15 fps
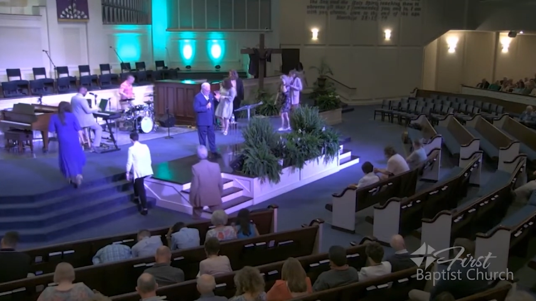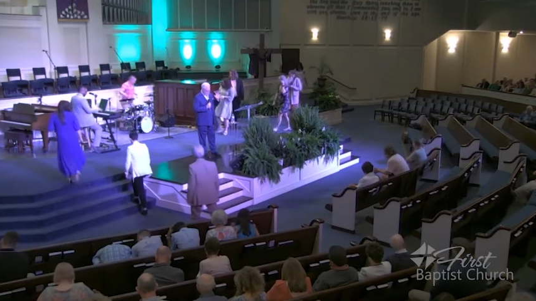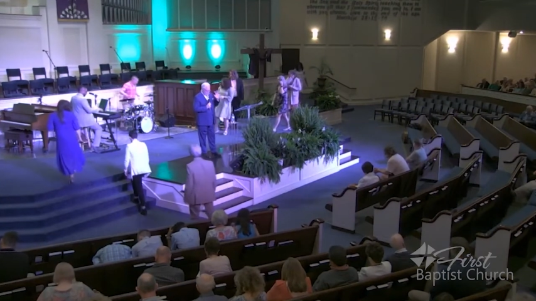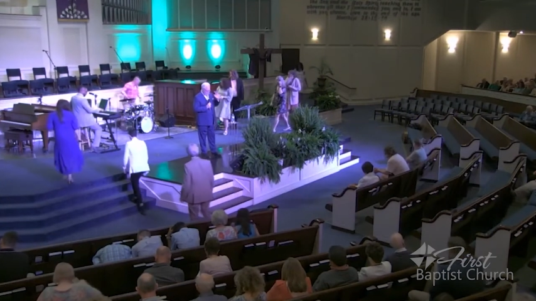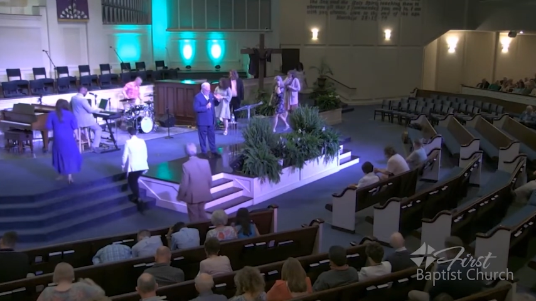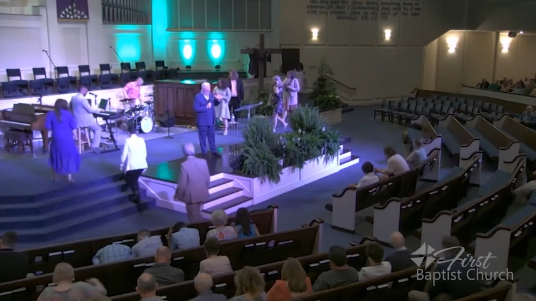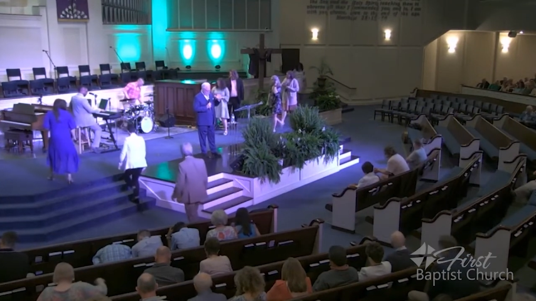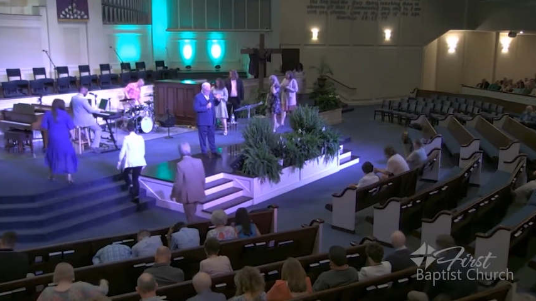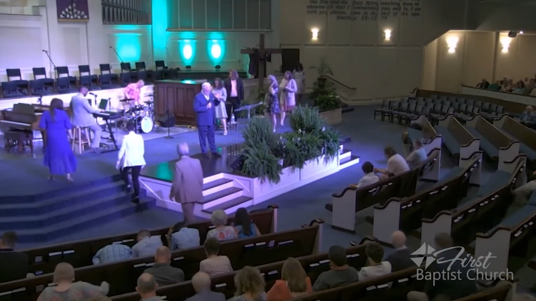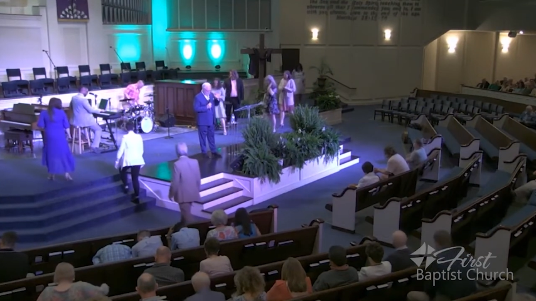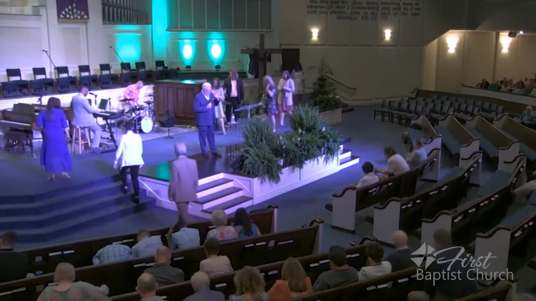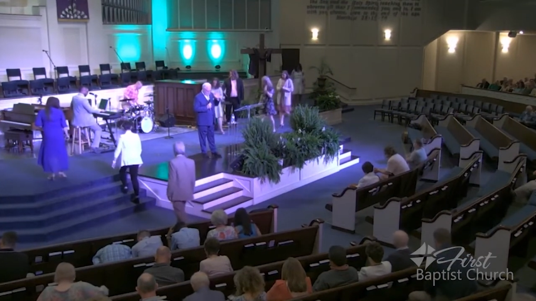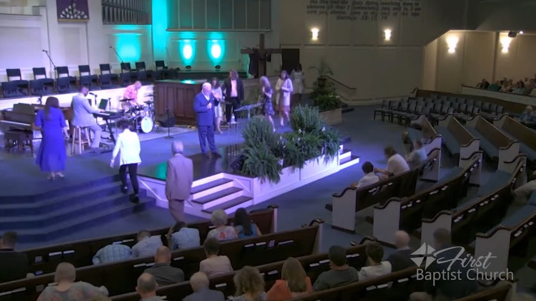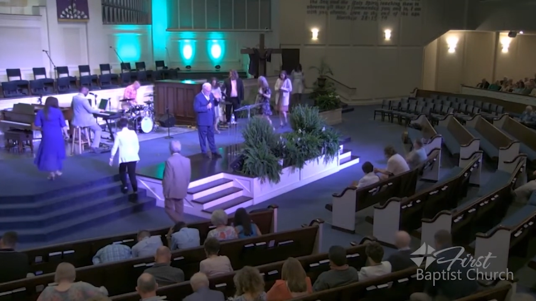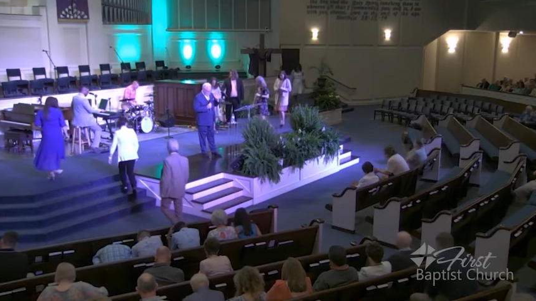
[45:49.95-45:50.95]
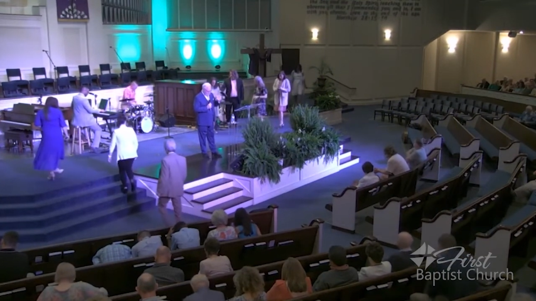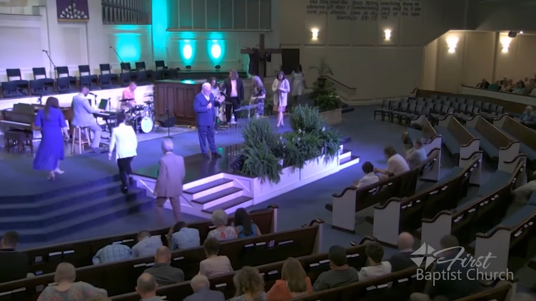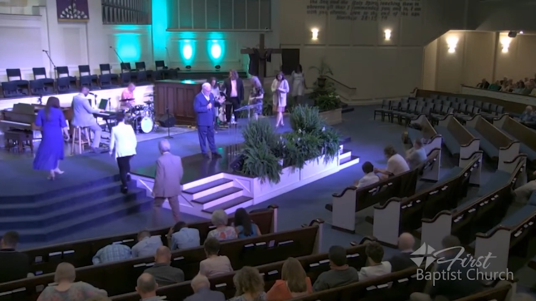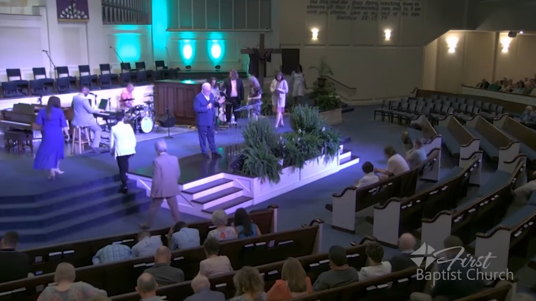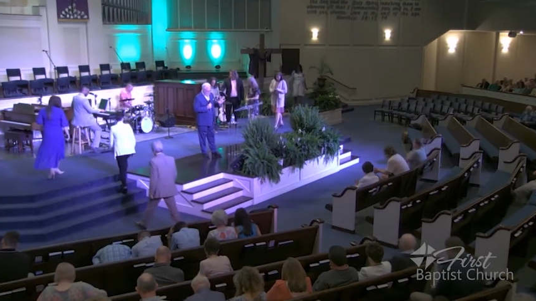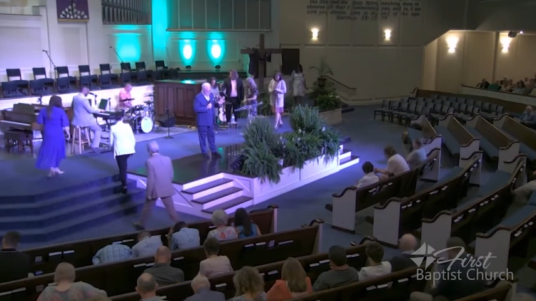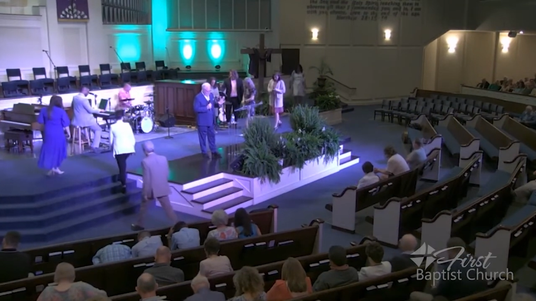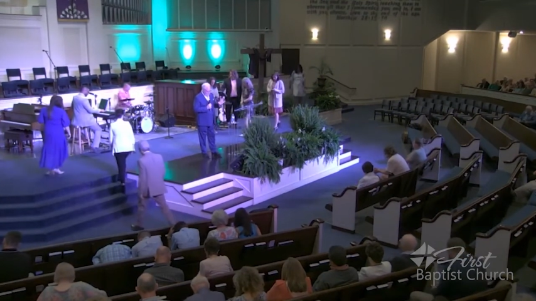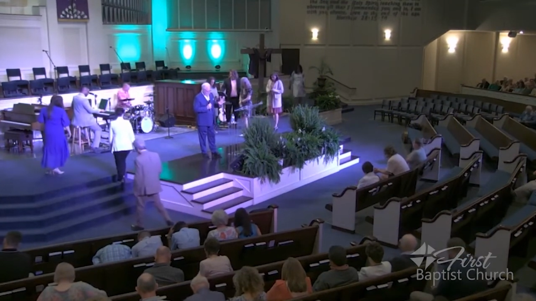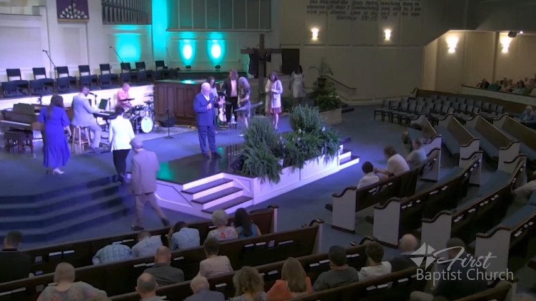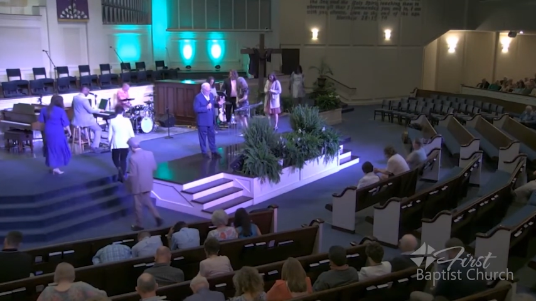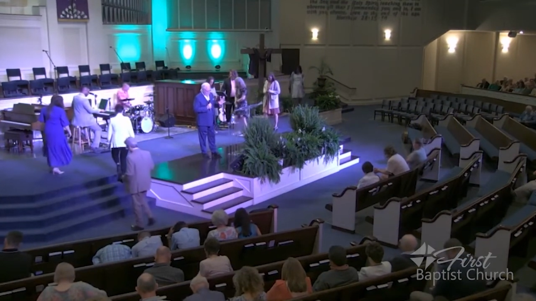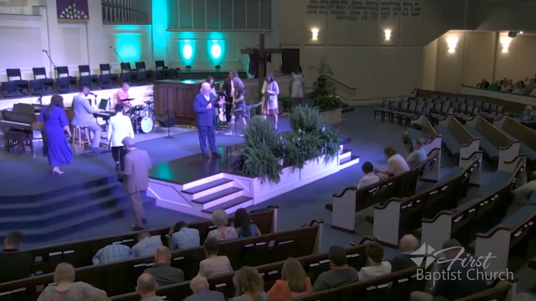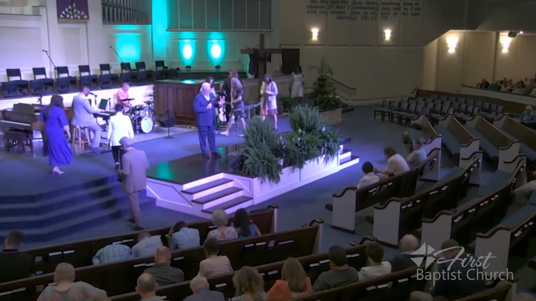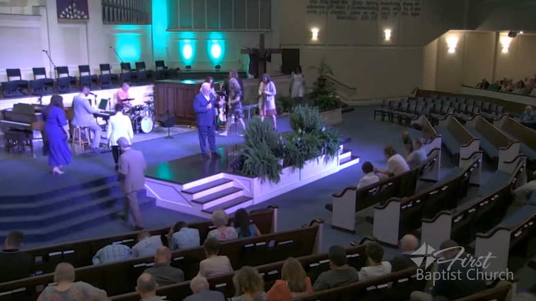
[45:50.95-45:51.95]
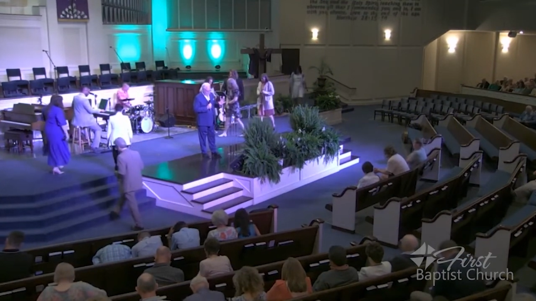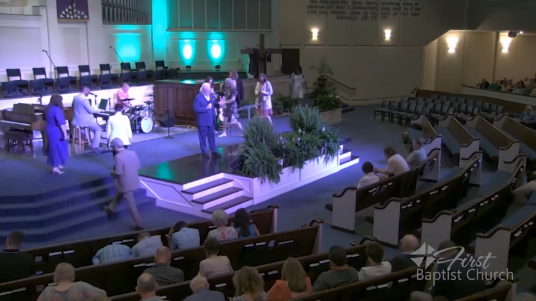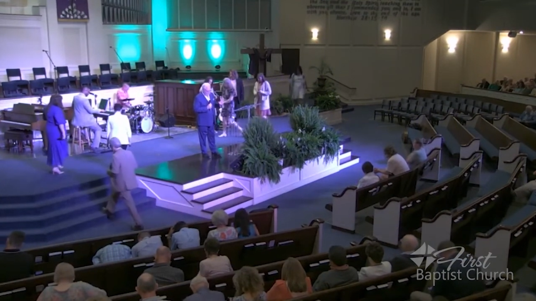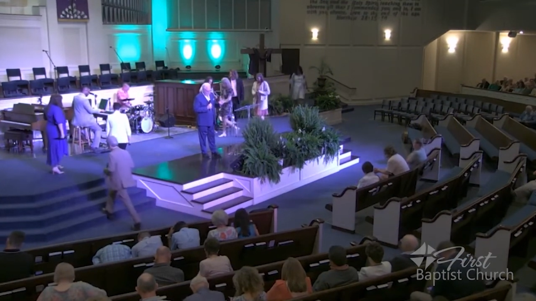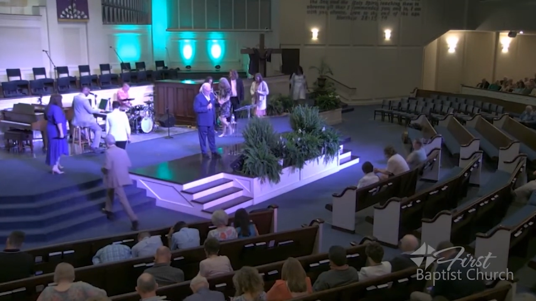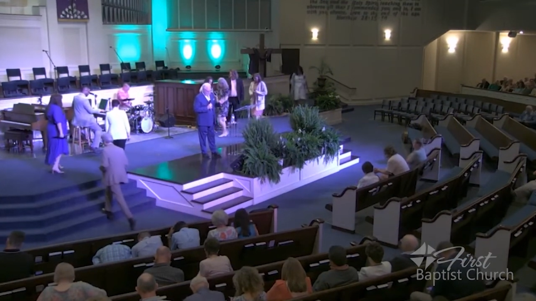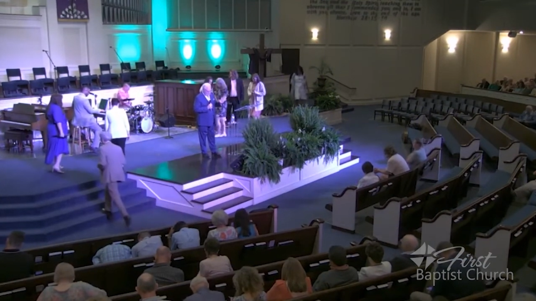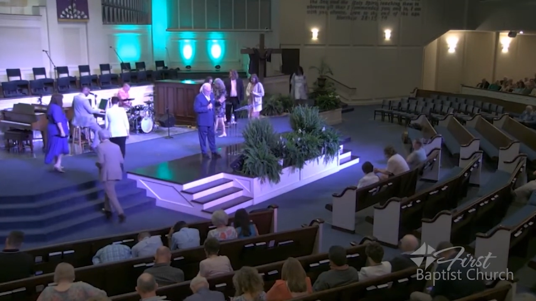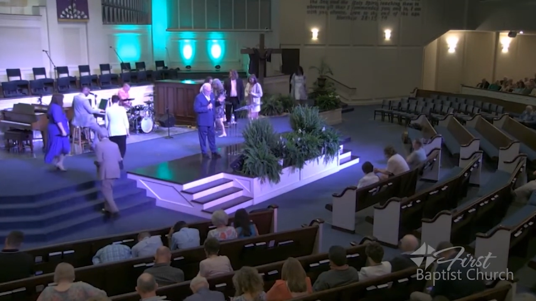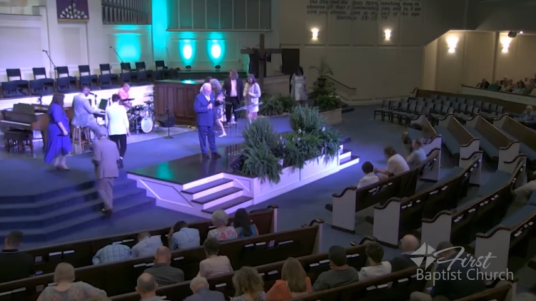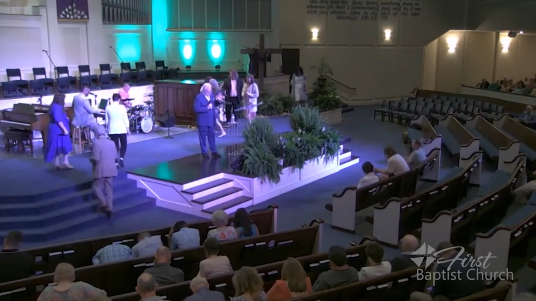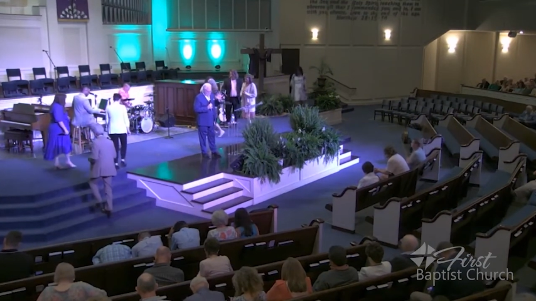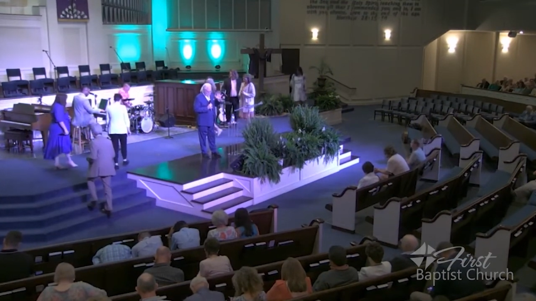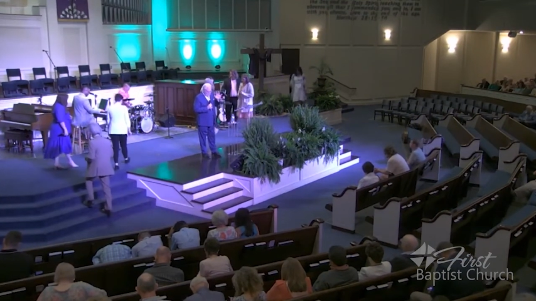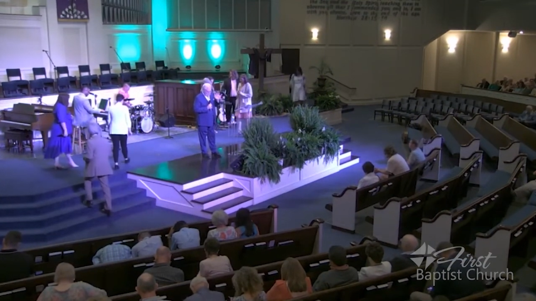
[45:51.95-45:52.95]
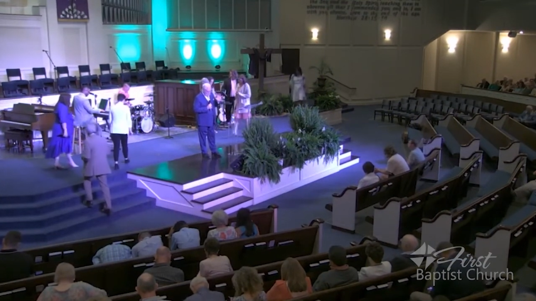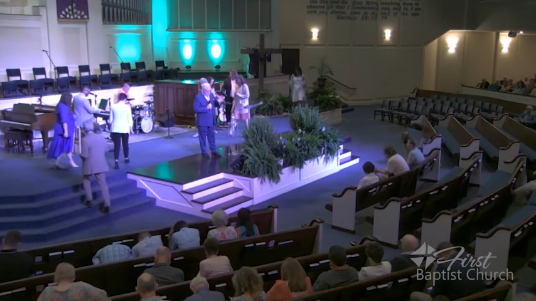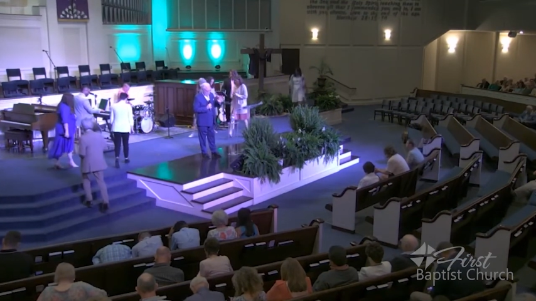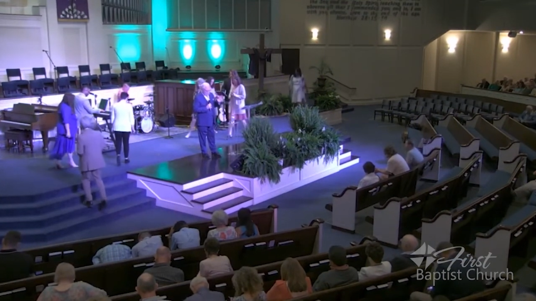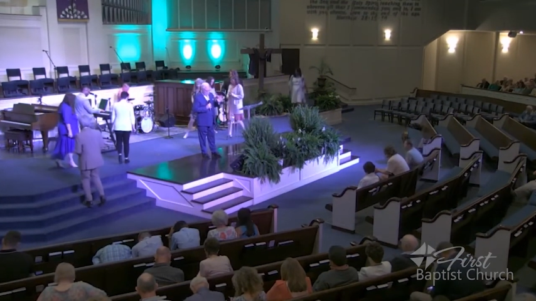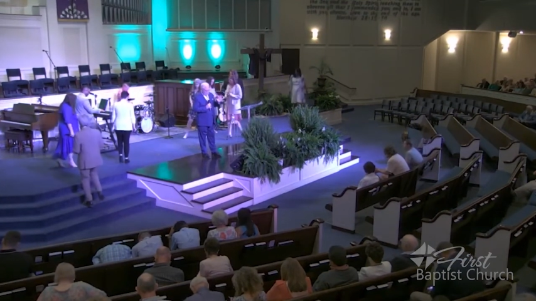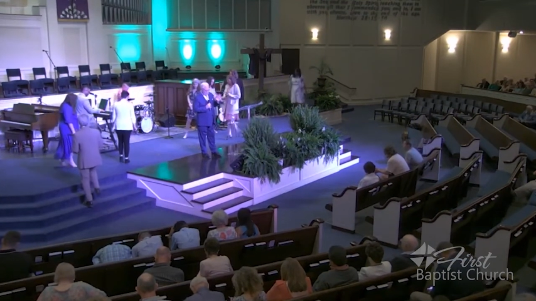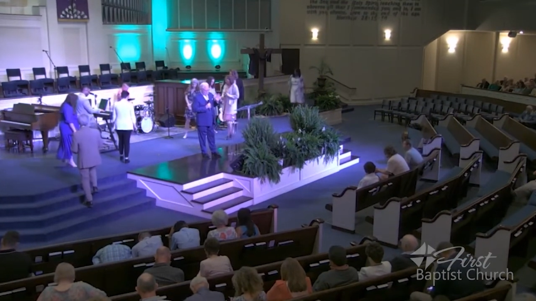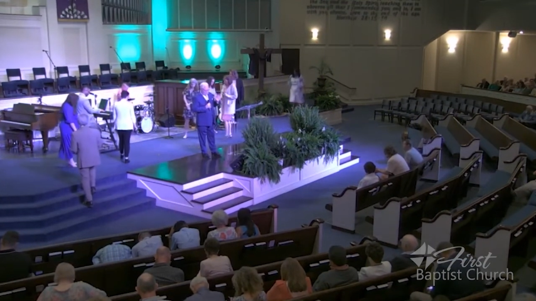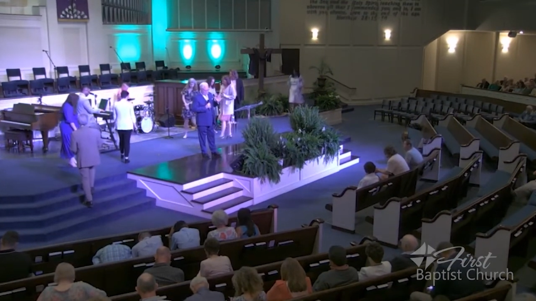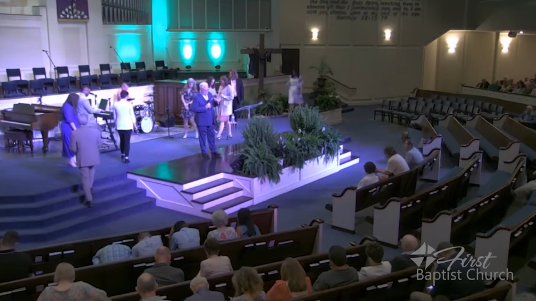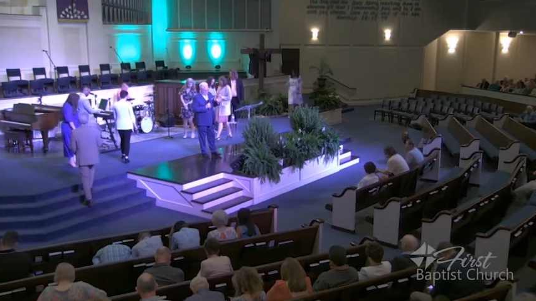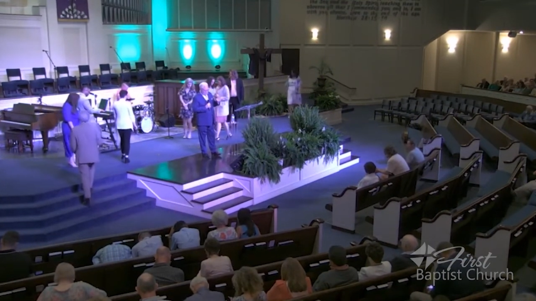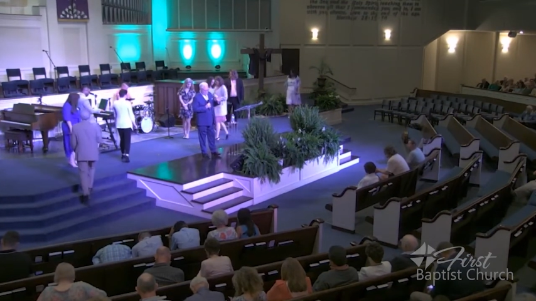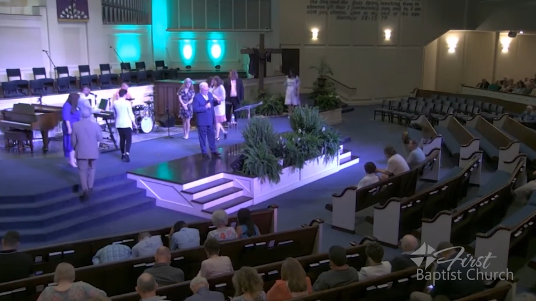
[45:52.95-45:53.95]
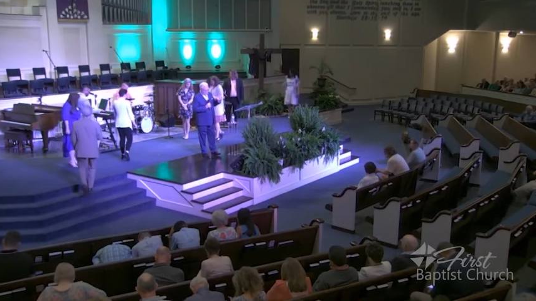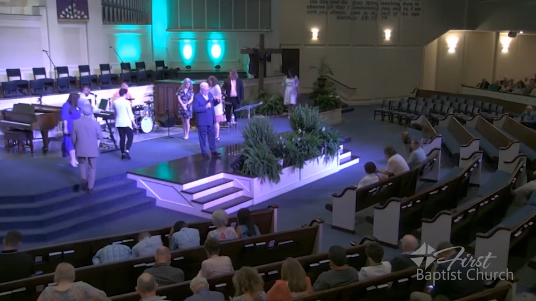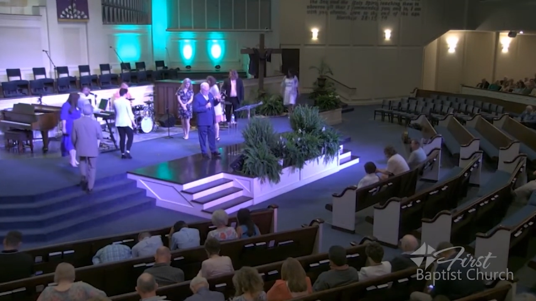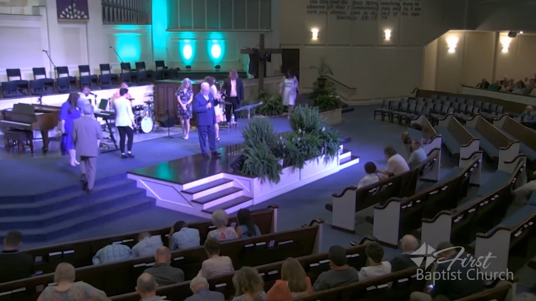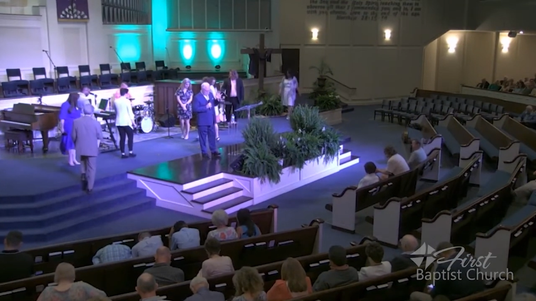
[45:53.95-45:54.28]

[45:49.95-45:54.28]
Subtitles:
(no speaker visible)